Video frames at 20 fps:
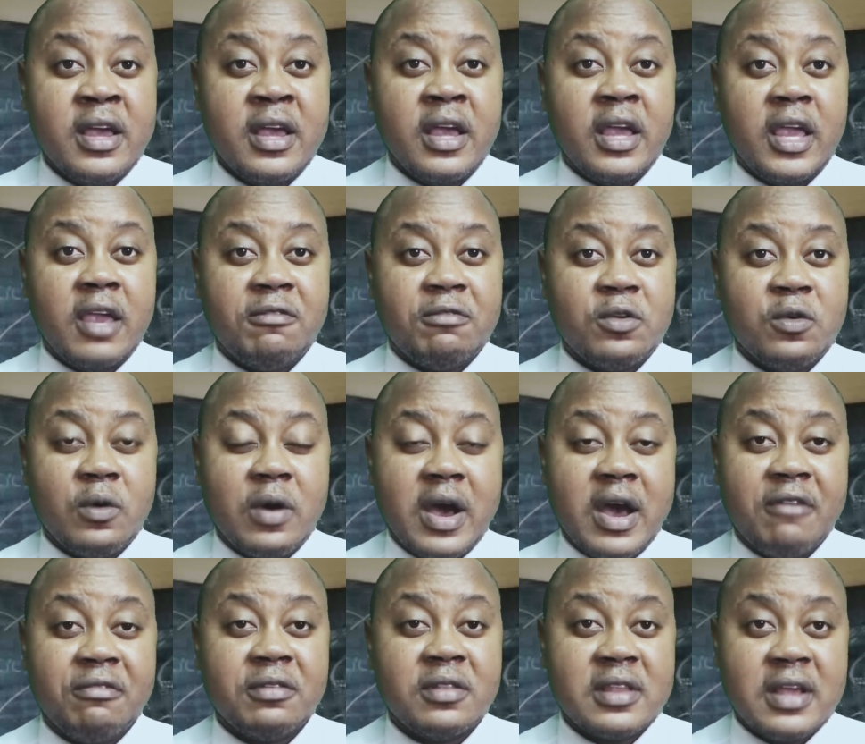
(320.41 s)
If you
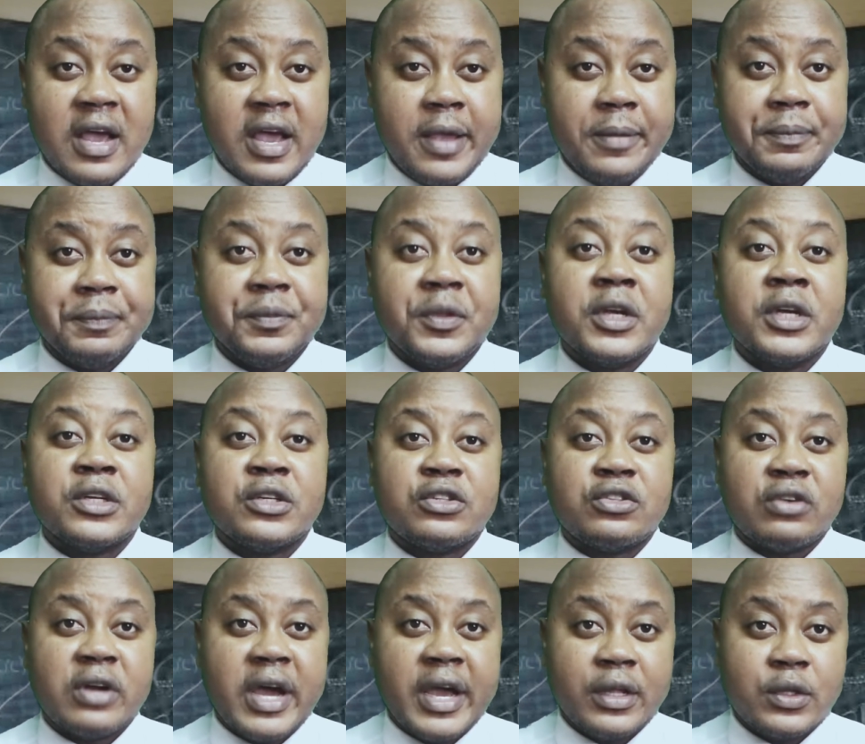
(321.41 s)
have time,
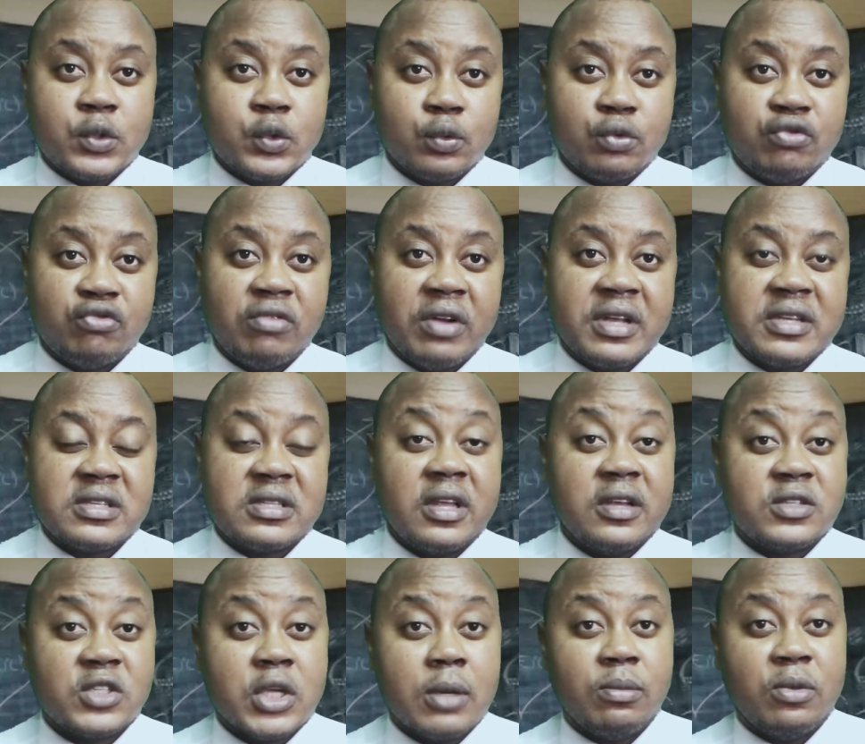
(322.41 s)
try to translate
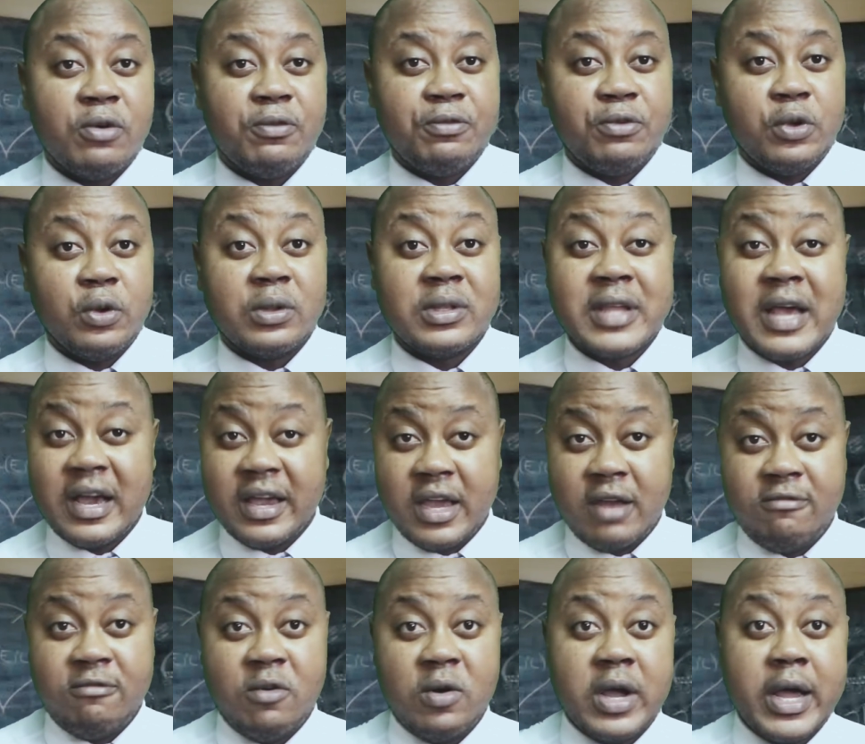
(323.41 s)
some of your target
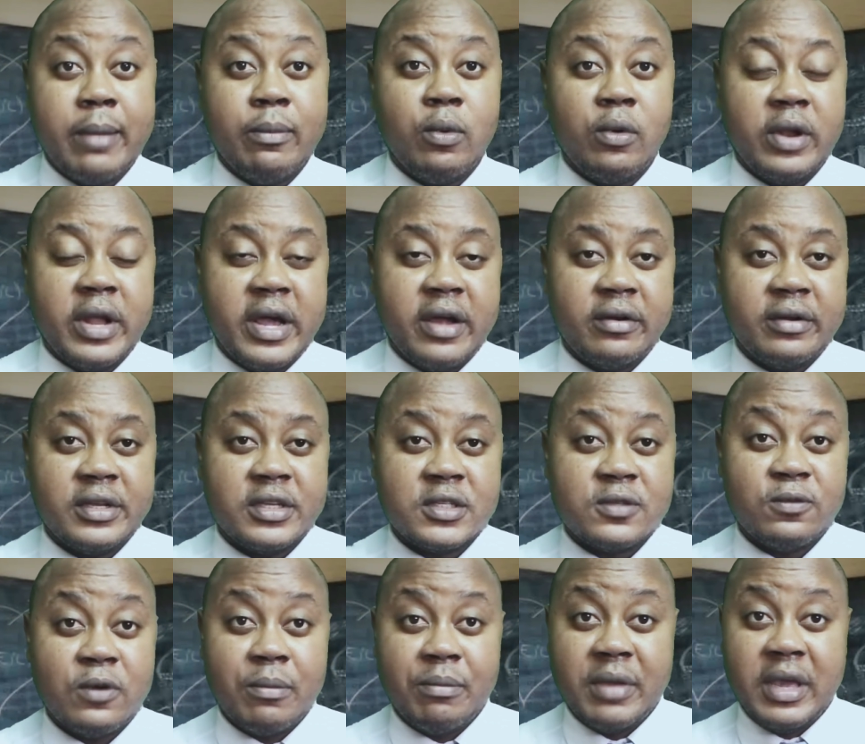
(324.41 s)
vocabularies
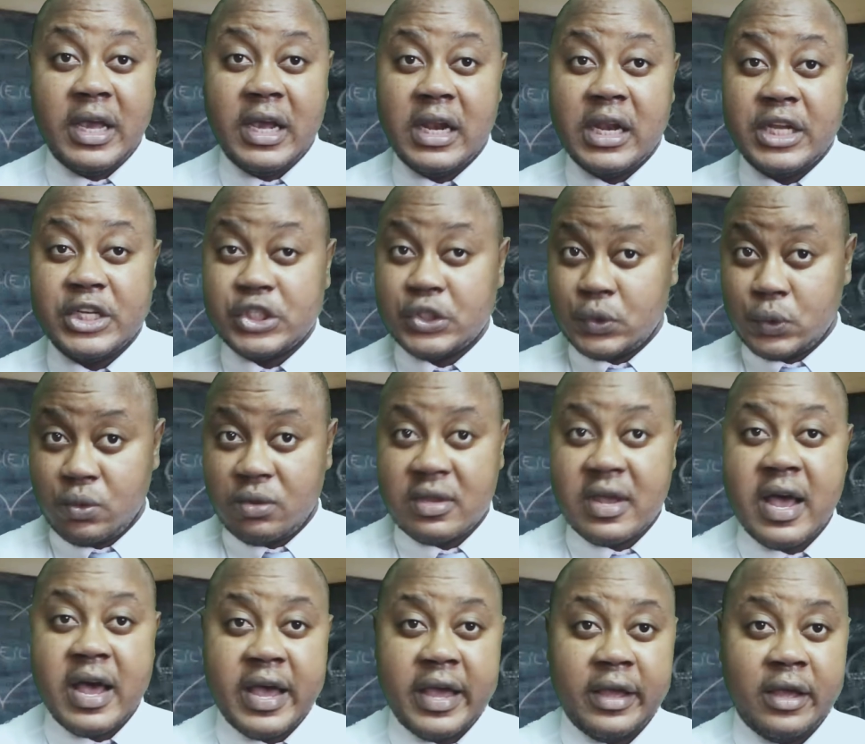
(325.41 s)
from English to
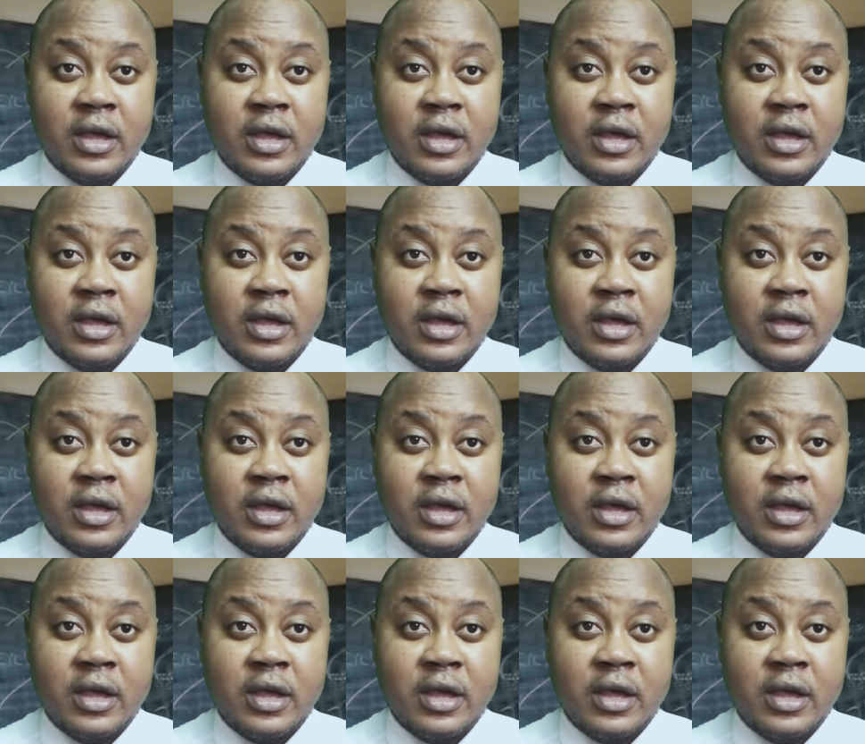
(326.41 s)
Thai.